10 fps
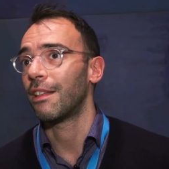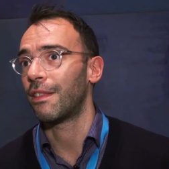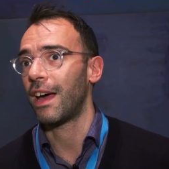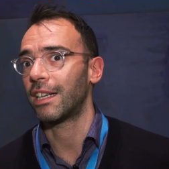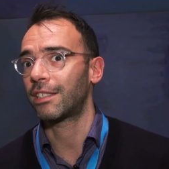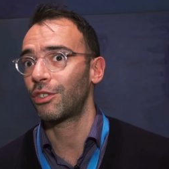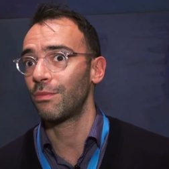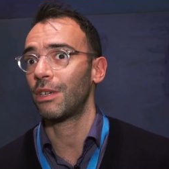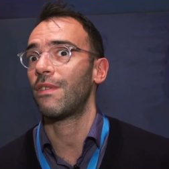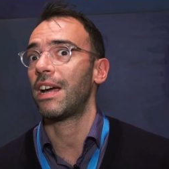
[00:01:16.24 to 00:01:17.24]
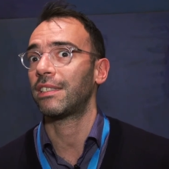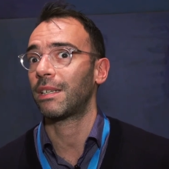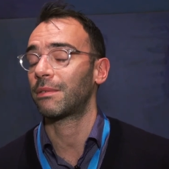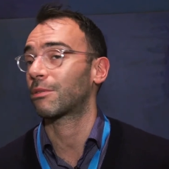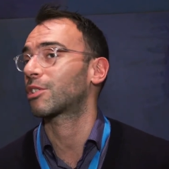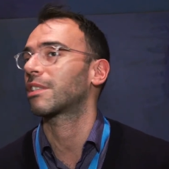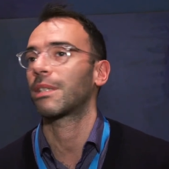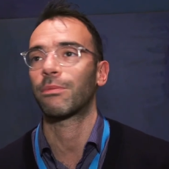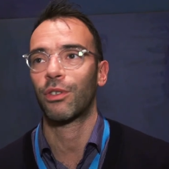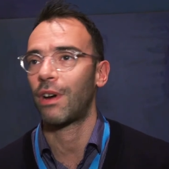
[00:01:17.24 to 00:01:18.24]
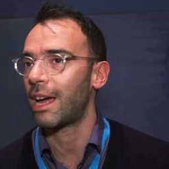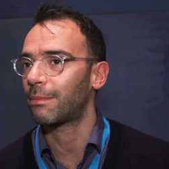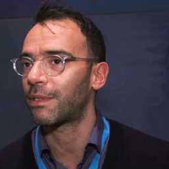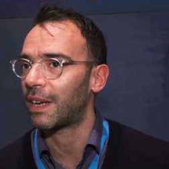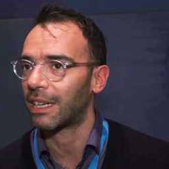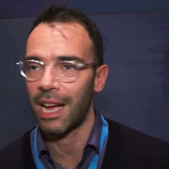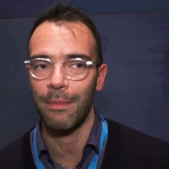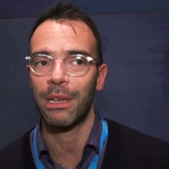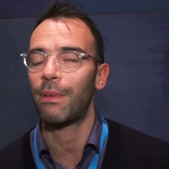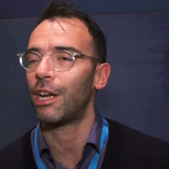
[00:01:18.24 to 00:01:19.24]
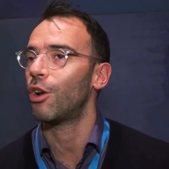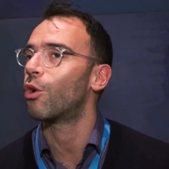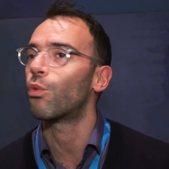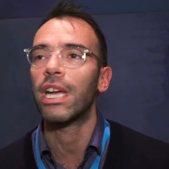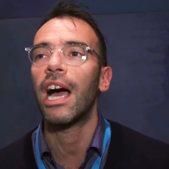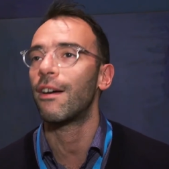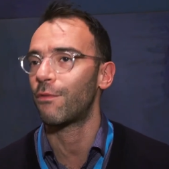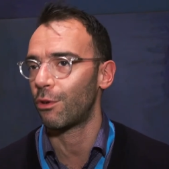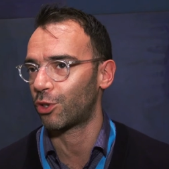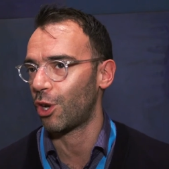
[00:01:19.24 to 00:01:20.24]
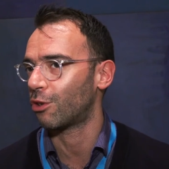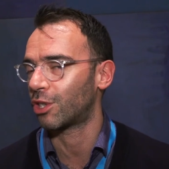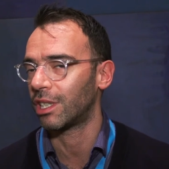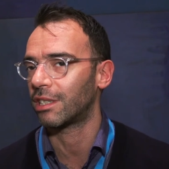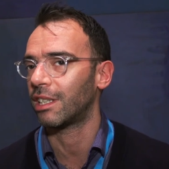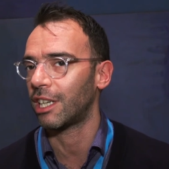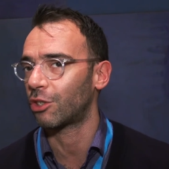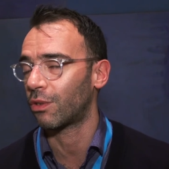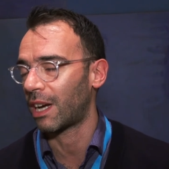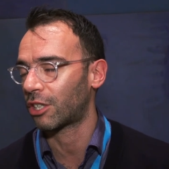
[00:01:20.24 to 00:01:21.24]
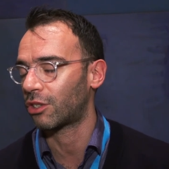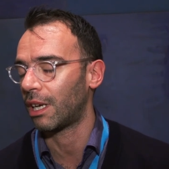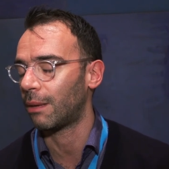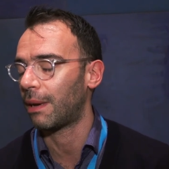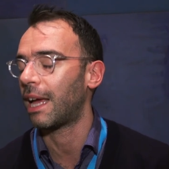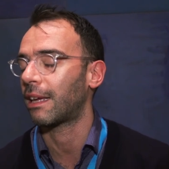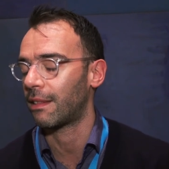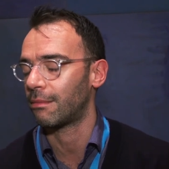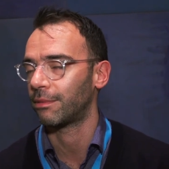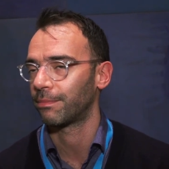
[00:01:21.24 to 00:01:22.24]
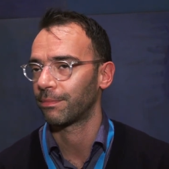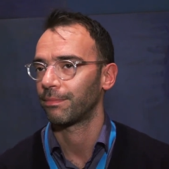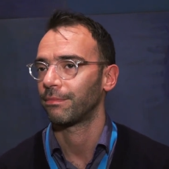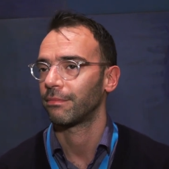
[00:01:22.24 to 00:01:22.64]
that human rights are subscribed, they're coming by law, we have those laws, it is an issue of actually applying them.